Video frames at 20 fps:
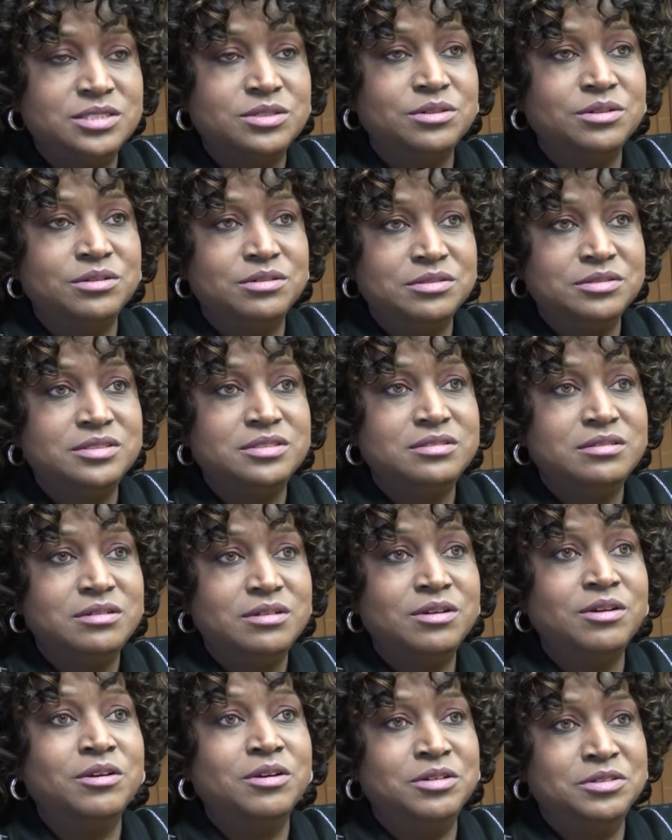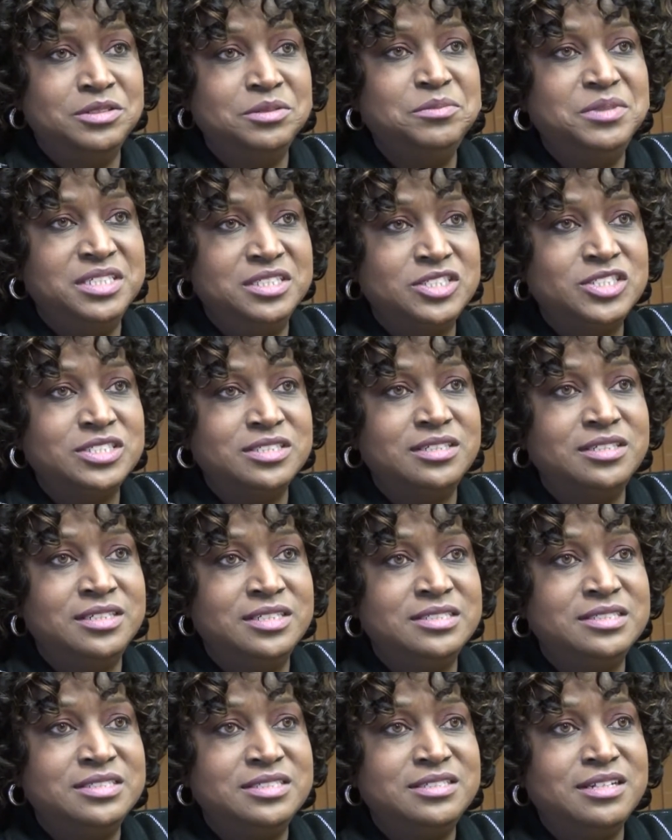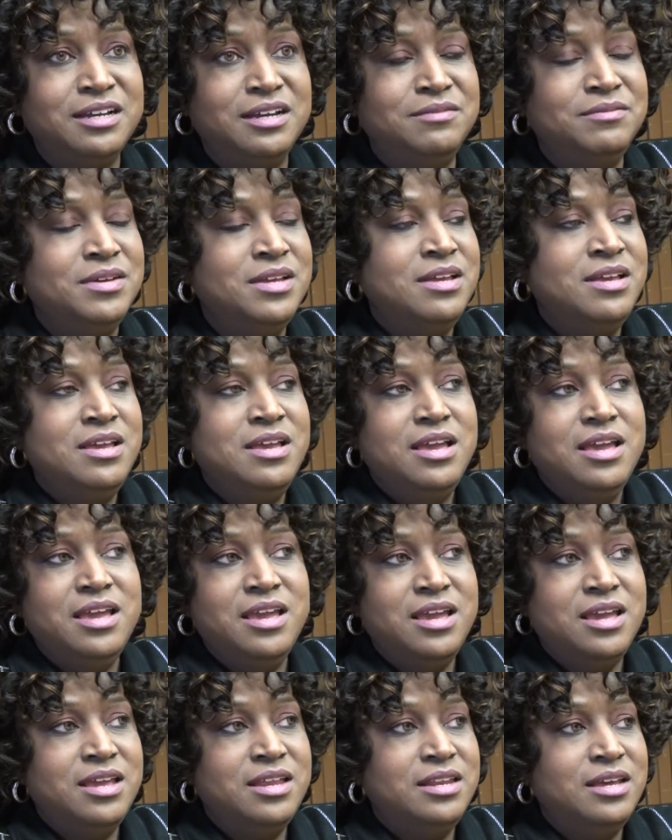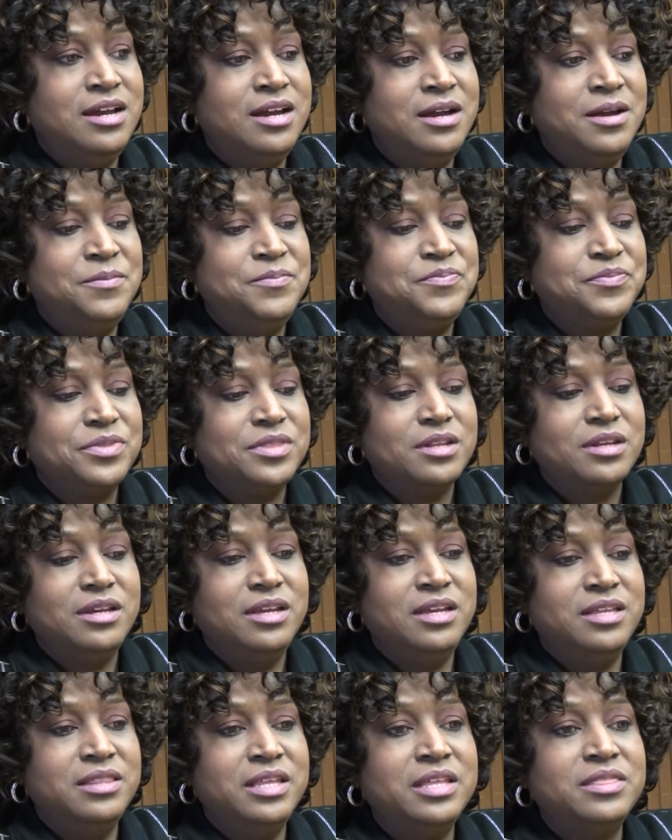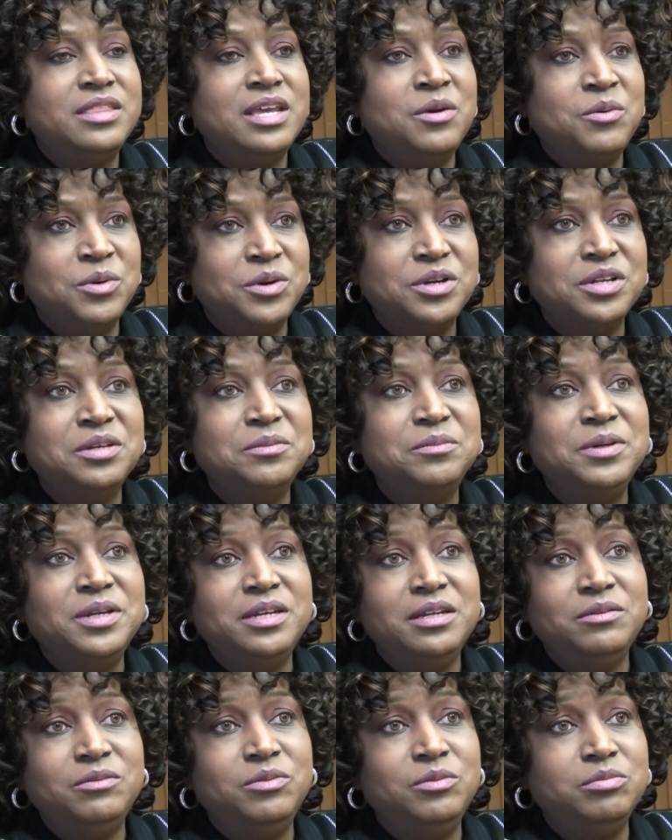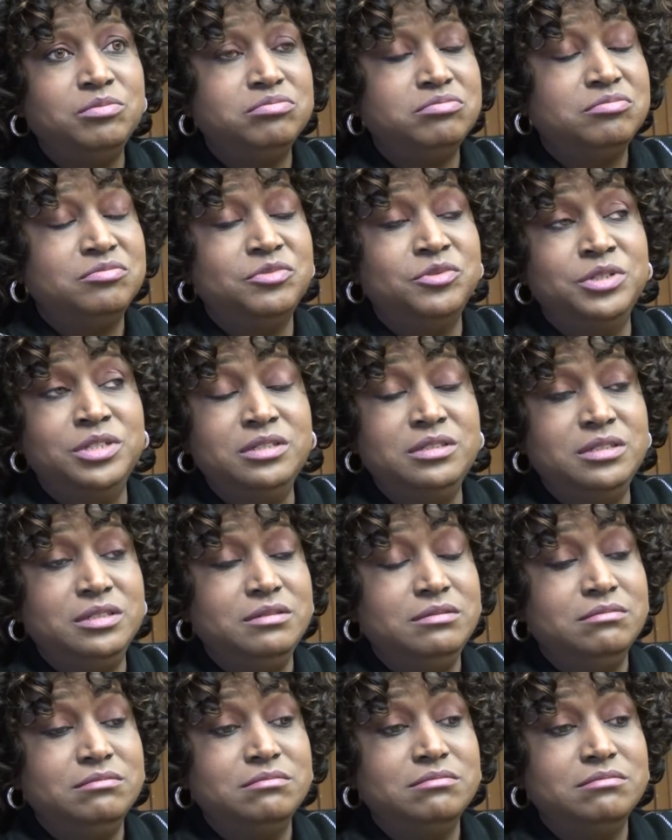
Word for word: girls are on a mission and stuff, and um, and that they were going to be really,